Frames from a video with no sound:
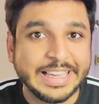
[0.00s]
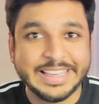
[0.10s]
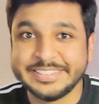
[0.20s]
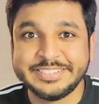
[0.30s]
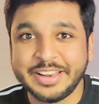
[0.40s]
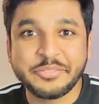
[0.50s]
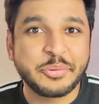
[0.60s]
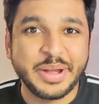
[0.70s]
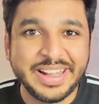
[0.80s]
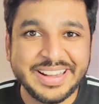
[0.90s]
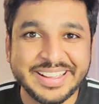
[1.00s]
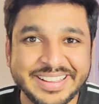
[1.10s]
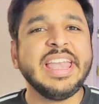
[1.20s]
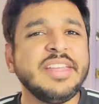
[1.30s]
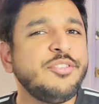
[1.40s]
Isn't that great?
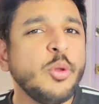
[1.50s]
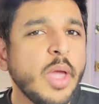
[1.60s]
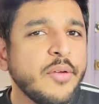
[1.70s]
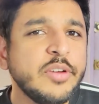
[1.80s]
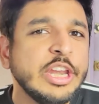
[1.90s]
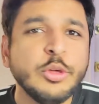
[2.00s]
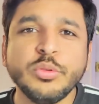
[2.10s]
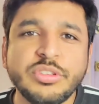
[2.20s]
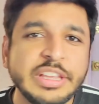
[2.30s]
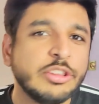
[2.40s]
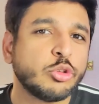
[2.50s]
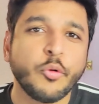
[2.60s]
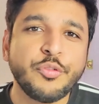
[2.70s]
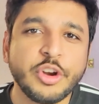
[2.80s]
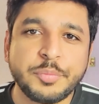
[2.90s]
And if you haven't used these
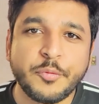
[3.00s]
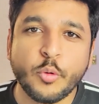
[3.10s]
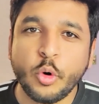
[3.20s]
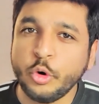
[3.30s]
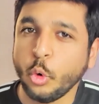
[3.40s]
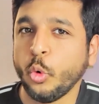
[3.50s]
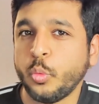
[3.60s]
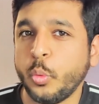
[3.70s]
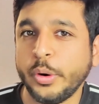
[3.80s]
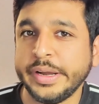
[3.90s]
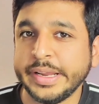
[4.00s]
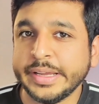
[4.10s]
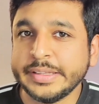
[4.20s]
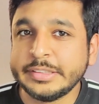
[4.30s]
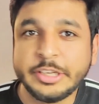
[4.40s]
softwares before, don't worry.
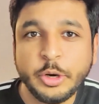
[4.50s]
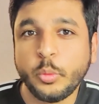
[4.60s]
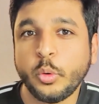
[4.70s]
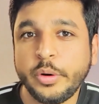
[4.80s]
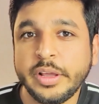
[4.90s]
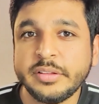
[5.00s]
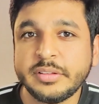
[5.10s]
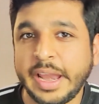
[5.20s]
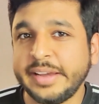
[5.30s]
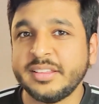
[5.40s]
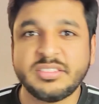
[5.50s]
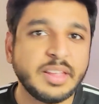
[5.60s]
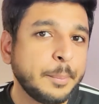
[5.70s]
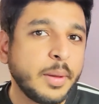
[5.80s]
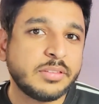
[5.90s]
The tutorials and the
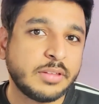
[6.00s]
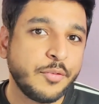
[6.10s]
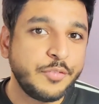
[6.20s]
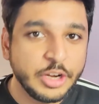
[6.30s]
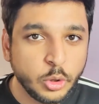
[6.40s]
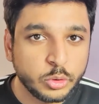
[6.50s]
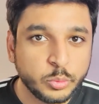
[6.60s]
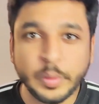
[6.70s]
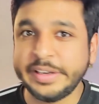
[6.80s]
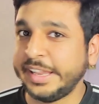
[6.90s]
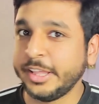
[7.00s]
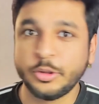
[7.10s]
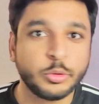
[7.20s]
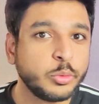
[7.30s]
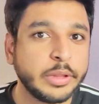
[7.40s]
step-by-step -step videos will take
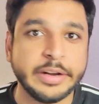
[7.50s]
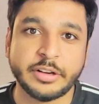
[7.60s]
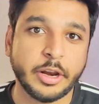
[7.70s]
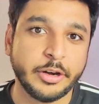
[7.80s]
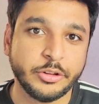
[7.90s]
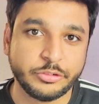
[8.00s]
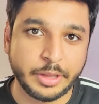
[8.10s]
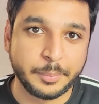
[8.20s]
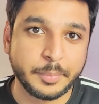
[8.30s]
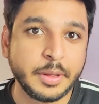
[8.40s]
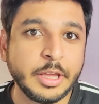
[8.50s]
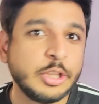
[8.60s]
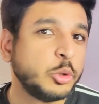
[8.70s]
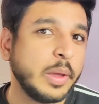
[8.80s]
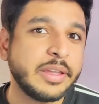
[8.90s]
you through the entire step.
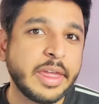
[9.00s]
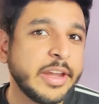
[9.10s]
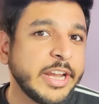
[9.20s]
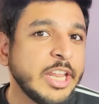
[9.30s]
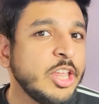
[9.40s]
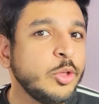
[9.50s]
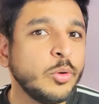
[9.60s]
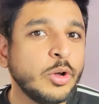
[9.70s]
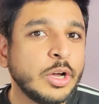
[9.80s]
So I guarantee you,